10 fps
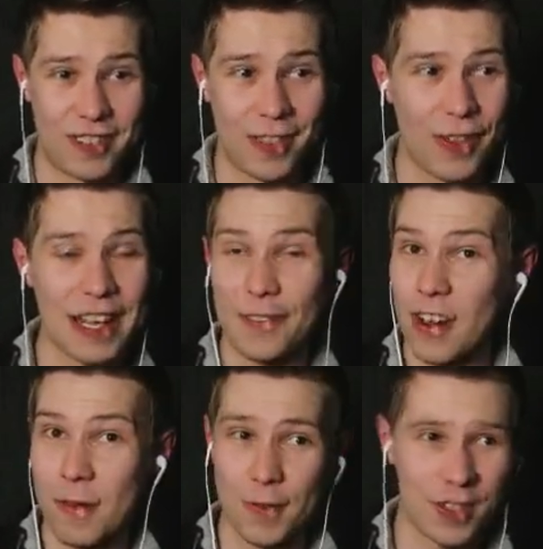So thanks
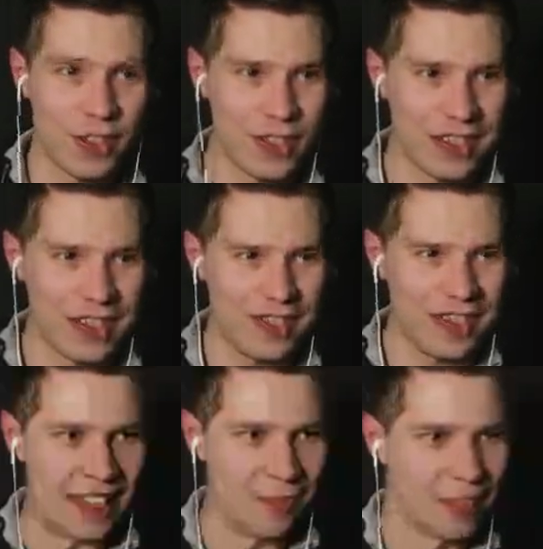very much for tuning in
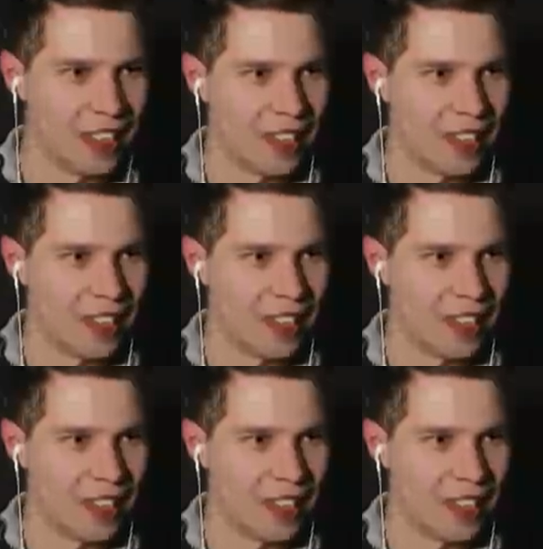then.